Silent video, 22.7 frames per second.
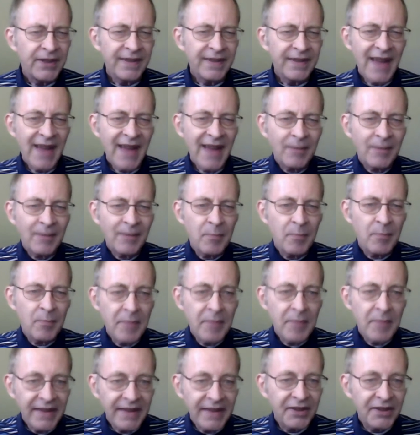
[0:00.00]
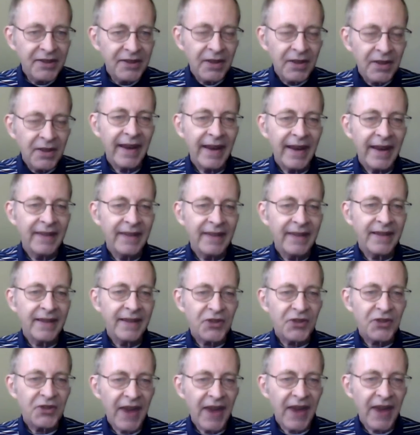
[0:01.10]
did not meet and
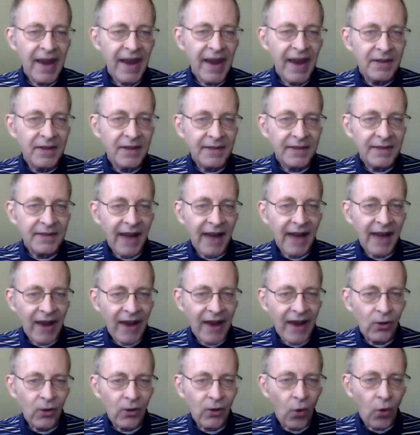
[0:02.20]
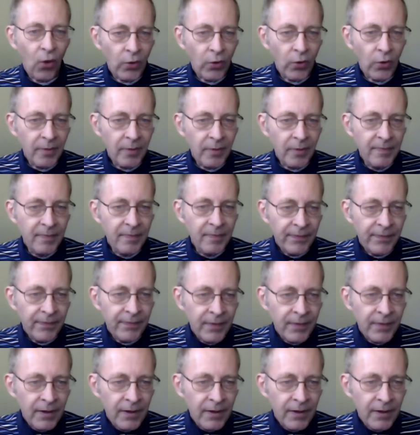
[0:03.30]
examine Kyle Odom,